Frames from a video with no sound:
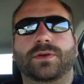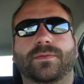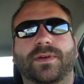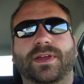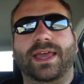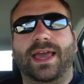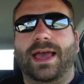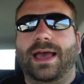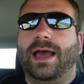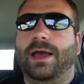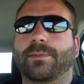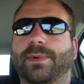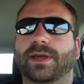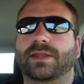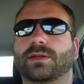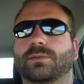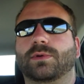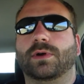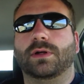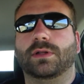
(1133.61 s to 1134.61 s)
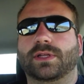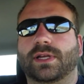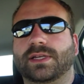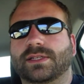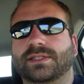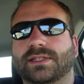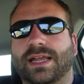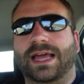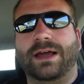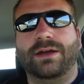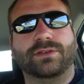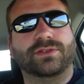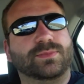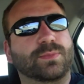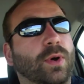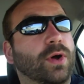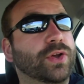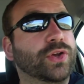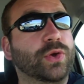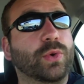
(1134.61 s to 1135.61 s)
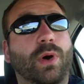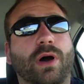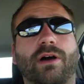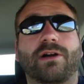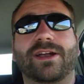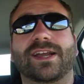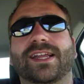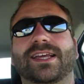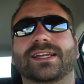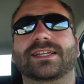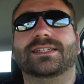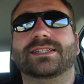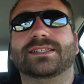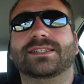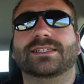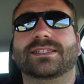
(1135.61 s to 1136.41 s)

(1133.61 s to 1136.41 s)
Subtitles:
forget how big the world is and how small you are in it.